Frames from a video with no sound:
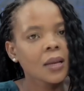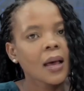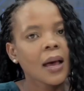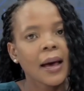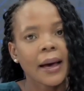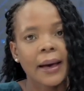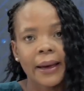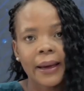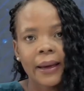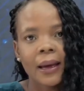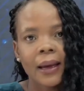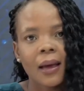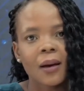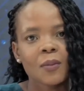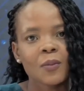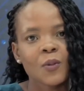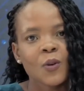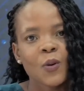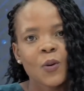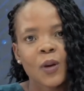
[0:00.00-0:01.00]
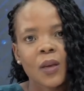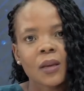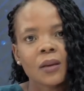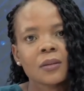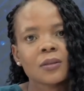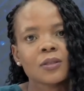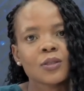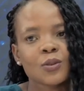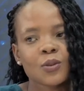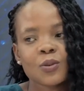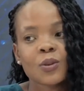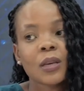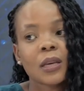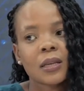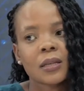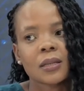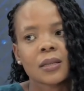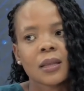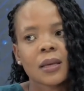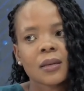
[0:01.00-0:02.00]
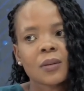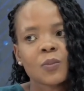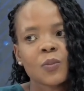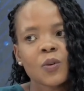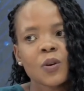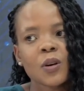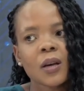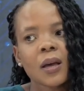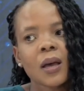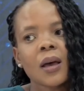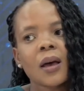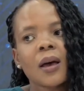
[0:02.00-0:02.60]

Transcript: I am going to get that book.